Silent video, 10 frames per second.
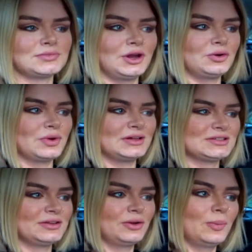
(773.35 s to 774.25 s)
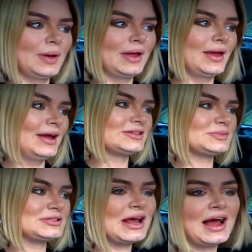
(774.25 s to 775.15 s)
you know, rest a little bit, ate
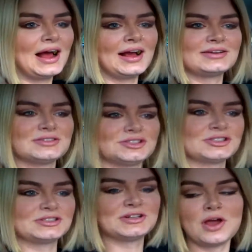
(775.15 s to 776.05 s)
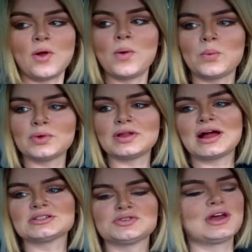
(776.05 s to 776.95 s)
some snacks, and just
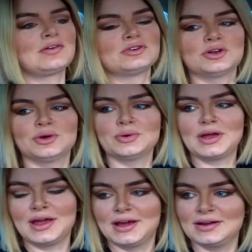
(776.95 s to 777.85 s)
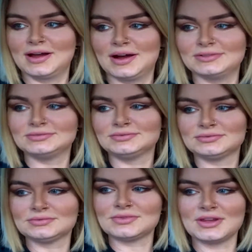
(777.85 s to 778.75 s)
relax for the afternoon, and,
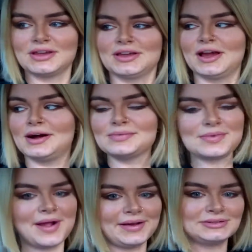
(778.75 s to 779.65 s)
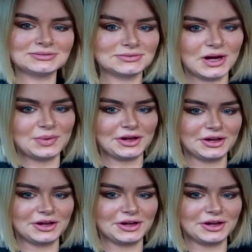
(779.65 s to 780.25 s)
yeah, I'll be